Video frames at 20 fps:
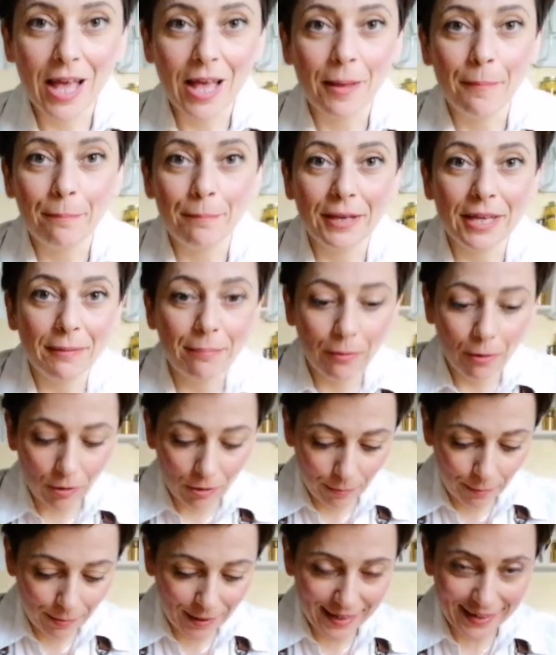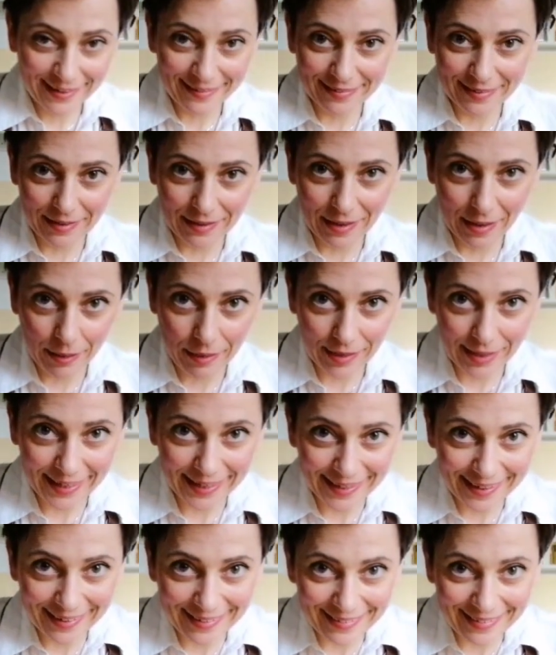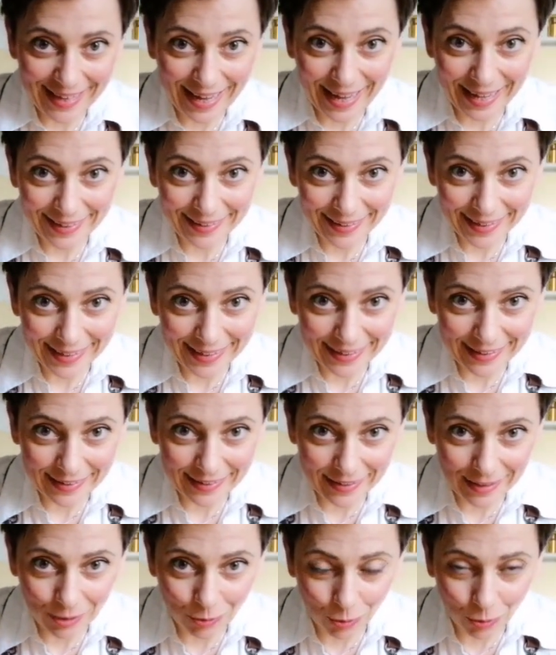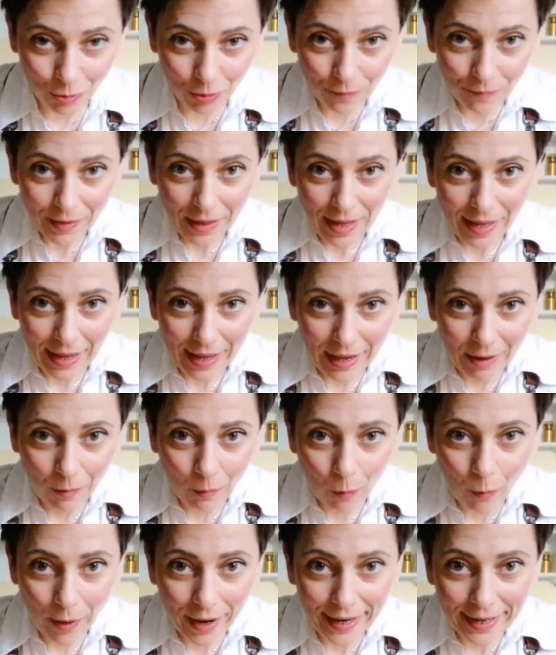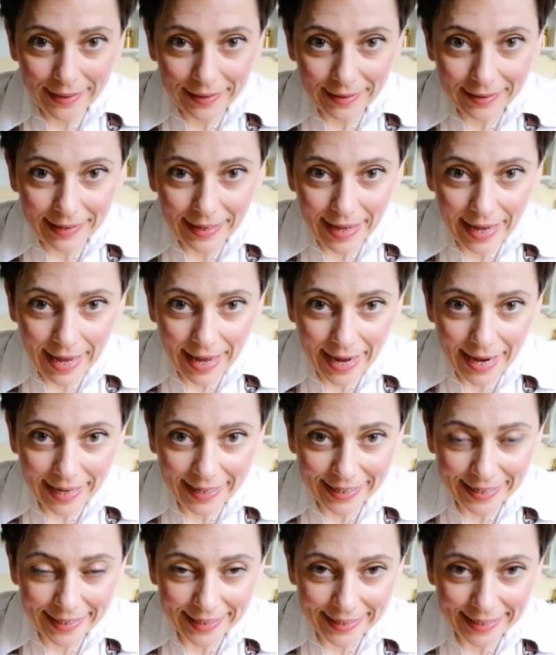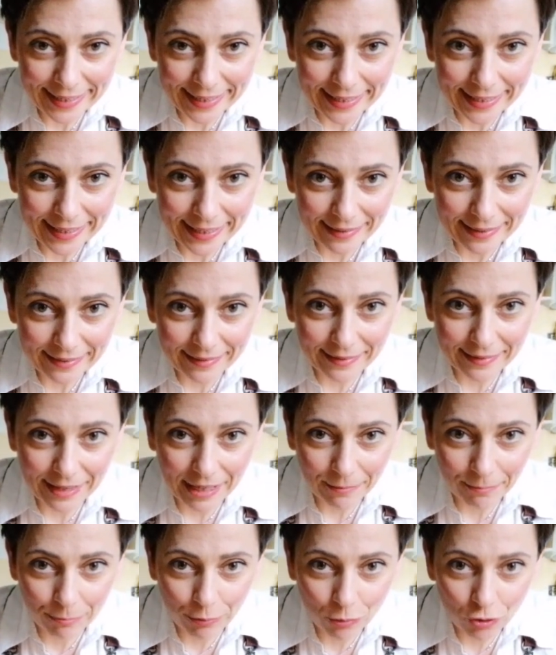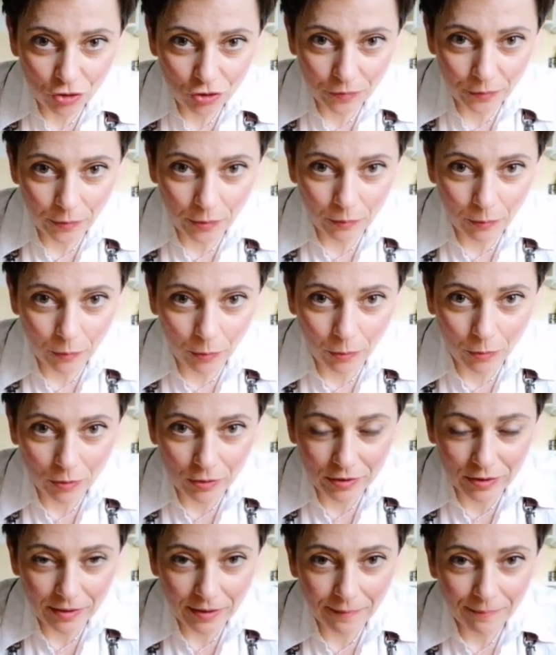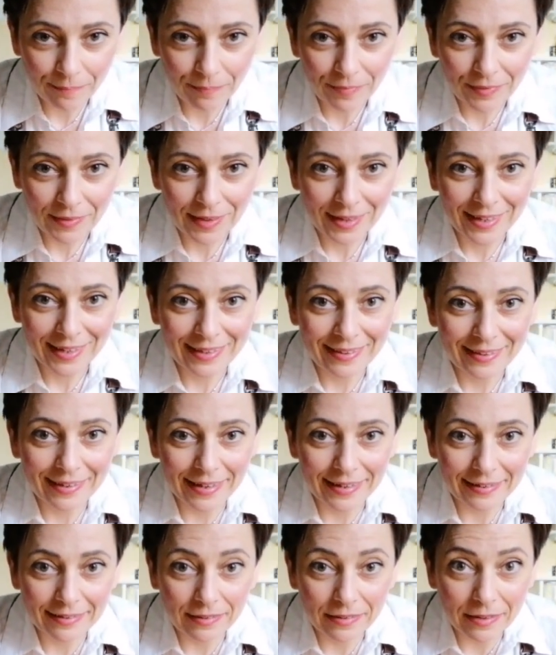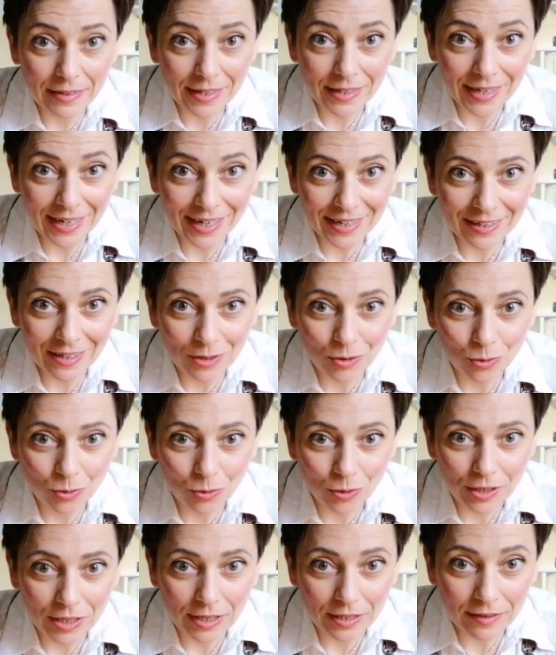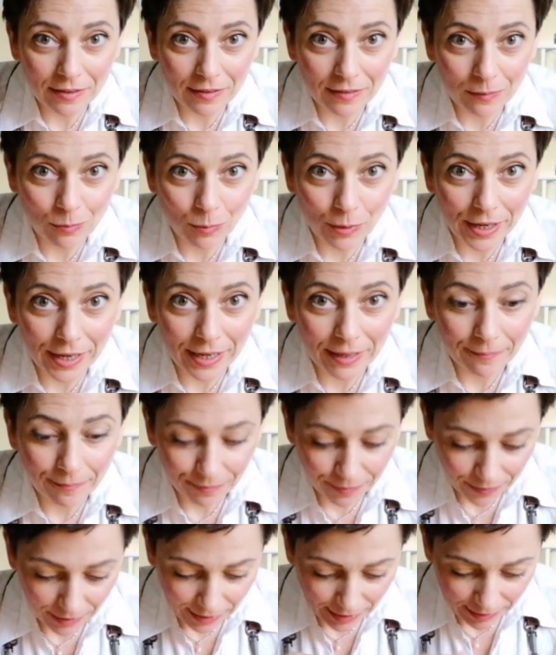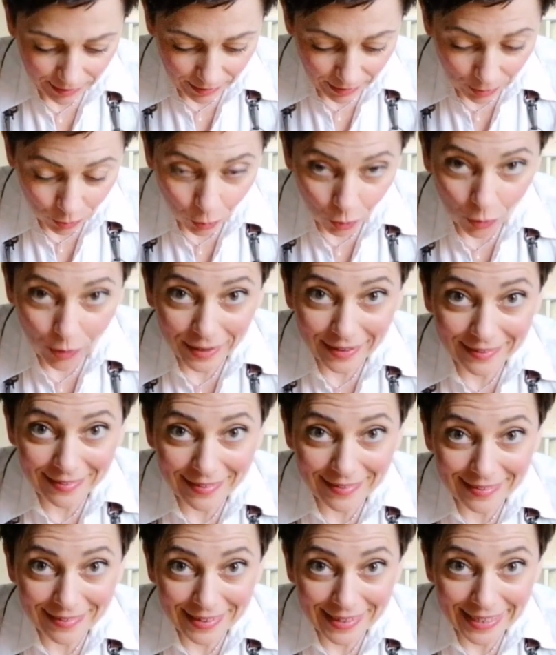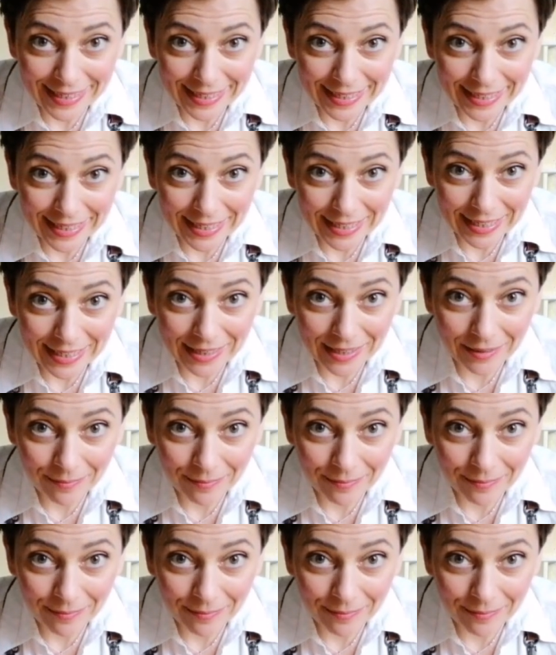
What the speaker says: people place their fingers underneath the dough and when they knead, they push forward, they tear the dough in this way. The dough is sticking